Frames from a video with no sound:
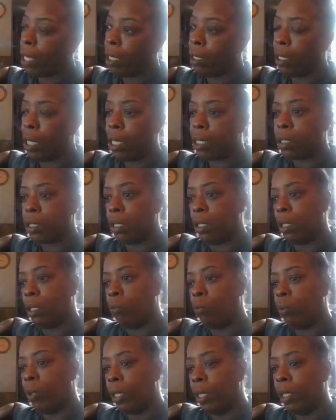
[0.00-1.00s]
And I said,
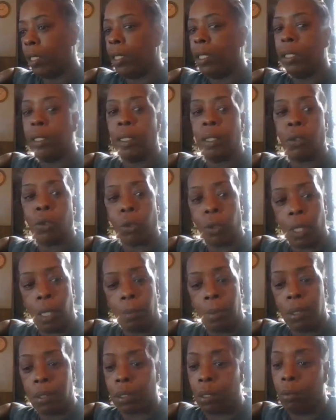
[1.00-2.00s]
"What in the
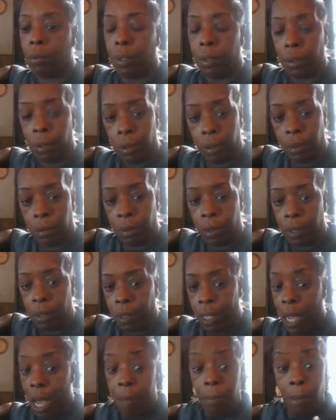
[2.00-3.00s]
crap is going on?"
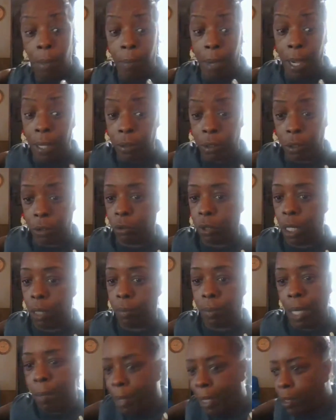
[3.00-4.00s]
Now I'm a master
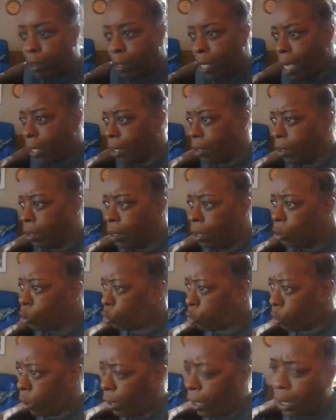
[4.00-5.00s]
driver. That means I can
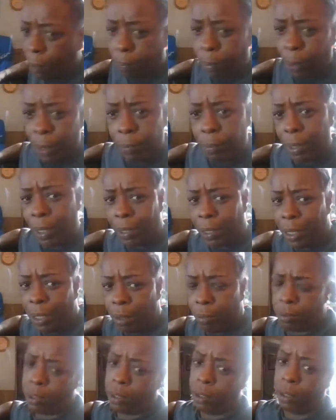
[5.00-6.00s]
train people and get
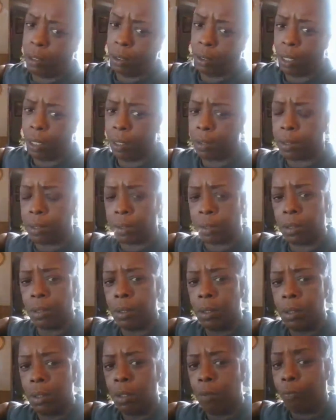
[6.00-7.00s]
them CDL license.
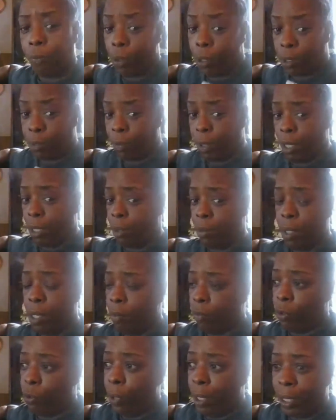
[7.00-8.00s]
First of all,
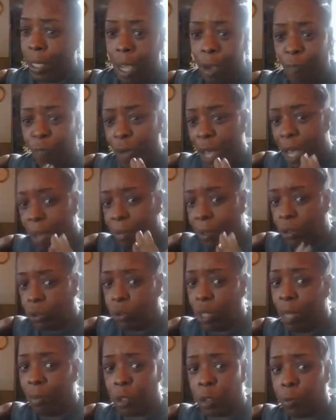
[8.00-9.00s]
you ain't got five years
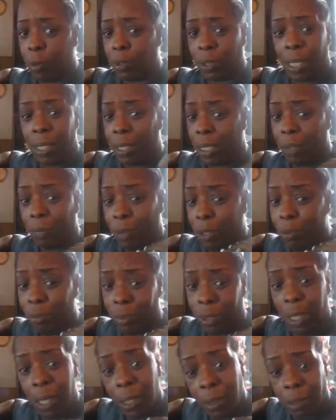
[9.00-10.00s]
driving experience. I ain't giving you
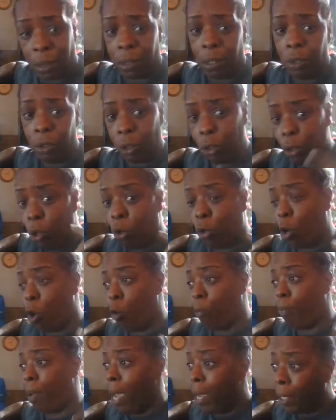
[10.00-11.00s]
nothing. You're gonna
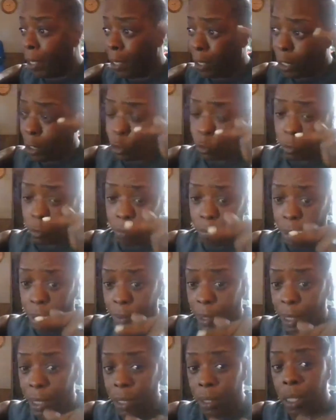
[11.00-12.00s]
go back and get your
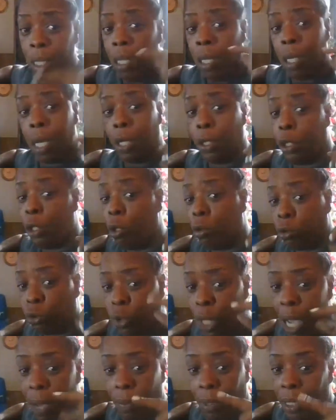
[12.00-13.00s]
permit and you're gonna
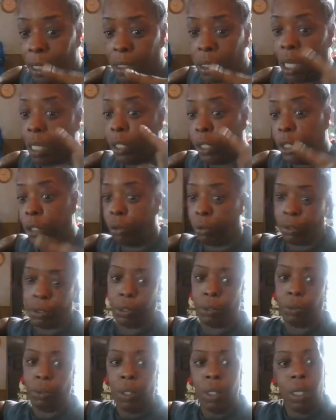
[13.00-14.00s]
drive at least a year or
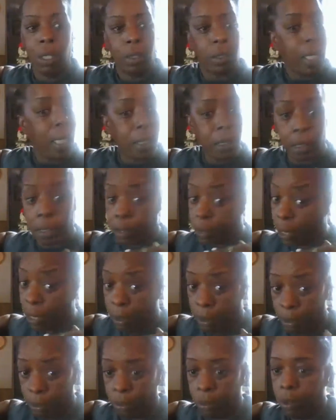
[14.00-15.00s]
two. That's the
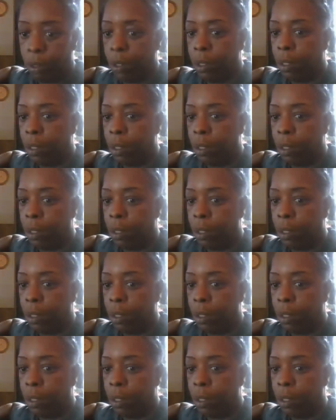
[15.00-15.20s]
standard.